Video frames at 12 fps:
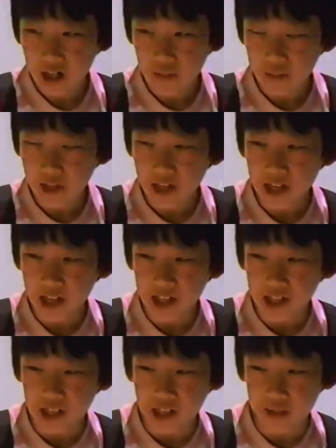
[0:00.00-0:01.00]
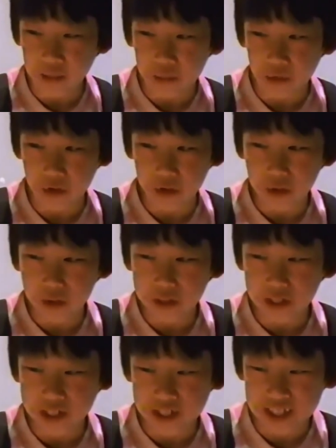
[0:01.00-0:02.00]
I'm not eating anymore. You're
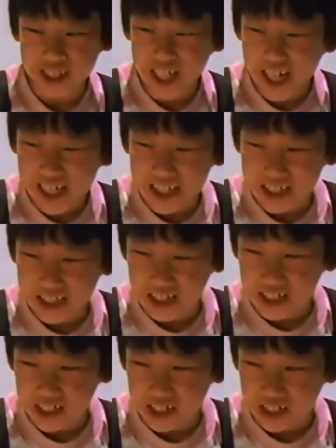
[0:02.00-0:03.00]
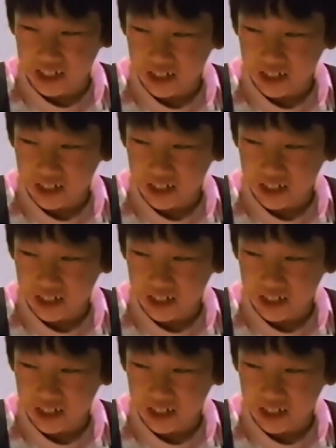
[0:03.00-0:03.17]
disgusting.